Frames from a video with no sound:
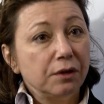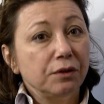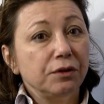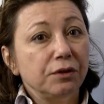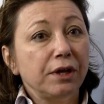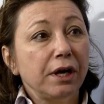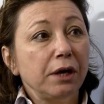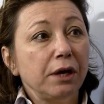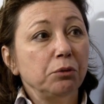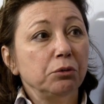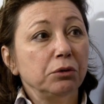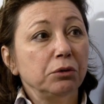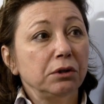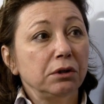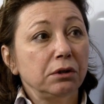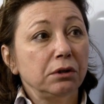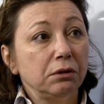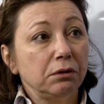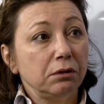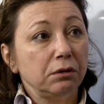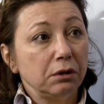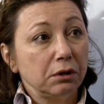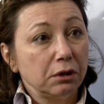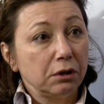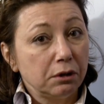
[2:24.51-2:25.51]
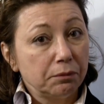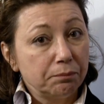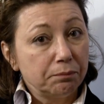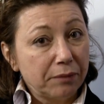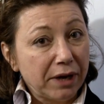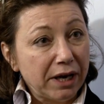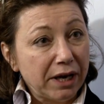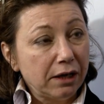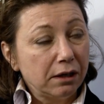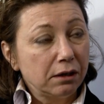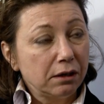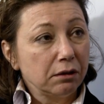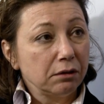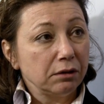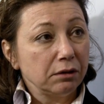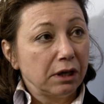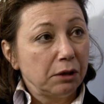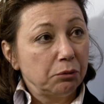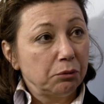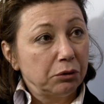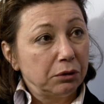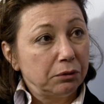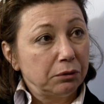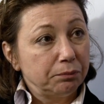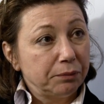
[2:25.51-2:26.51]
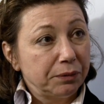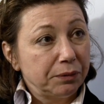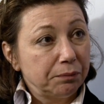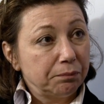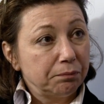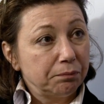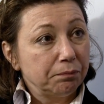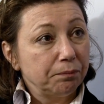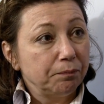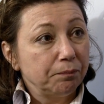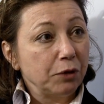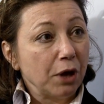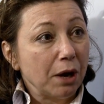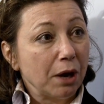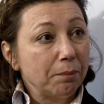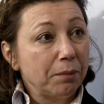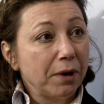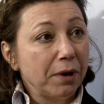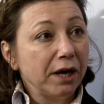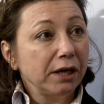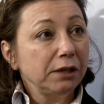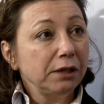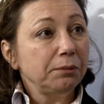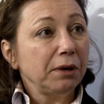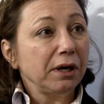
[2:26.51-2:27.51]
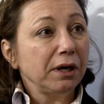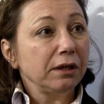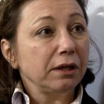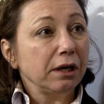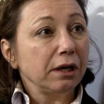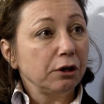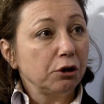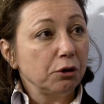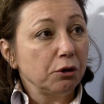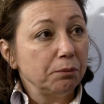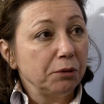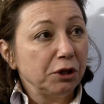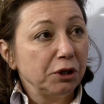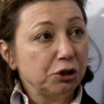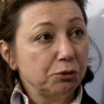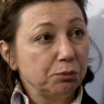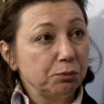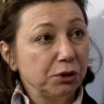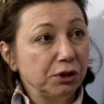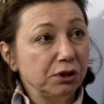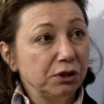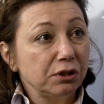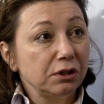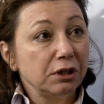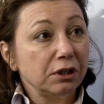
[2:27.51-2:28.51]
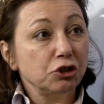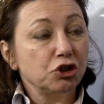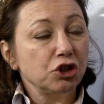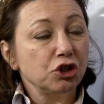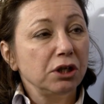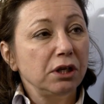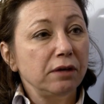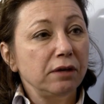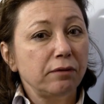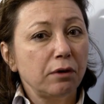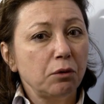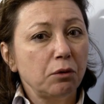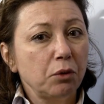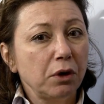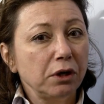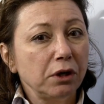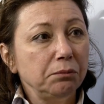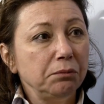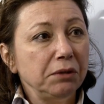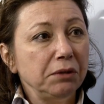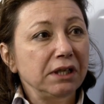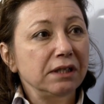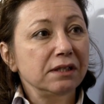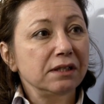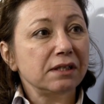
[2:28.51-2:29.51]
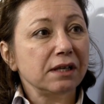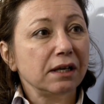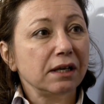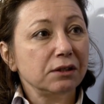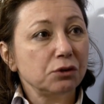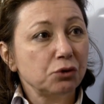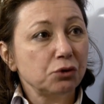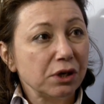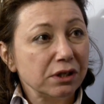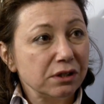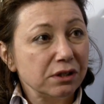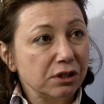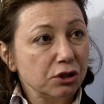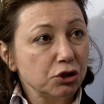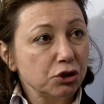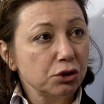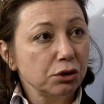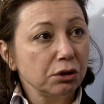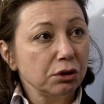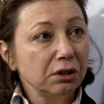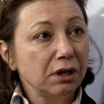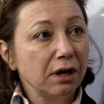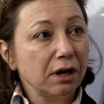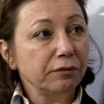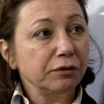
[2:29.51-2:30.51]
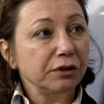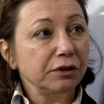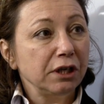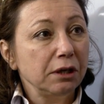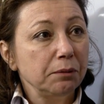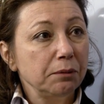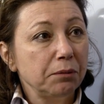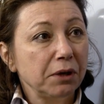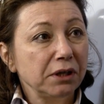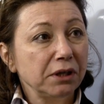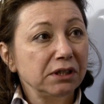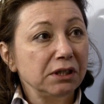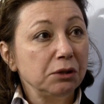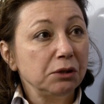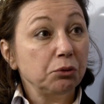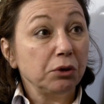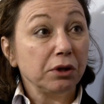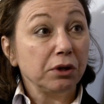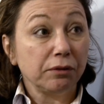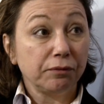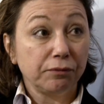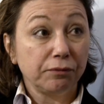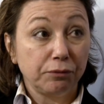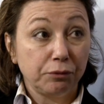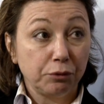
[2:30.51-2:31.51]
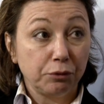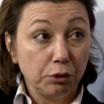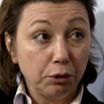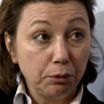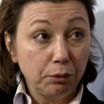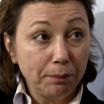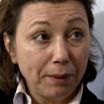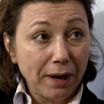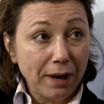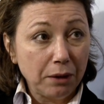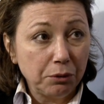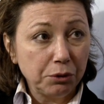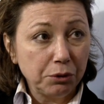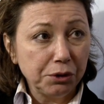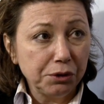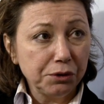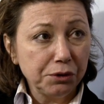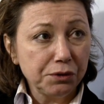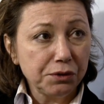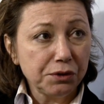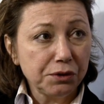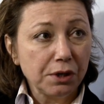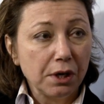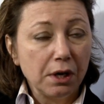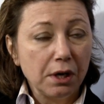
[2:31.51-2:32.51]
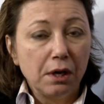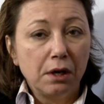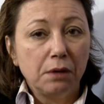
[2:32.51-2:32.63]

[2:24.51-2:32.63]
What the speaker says: They will abide by their commitment. The Geneva One means a transitional governing body with full powers.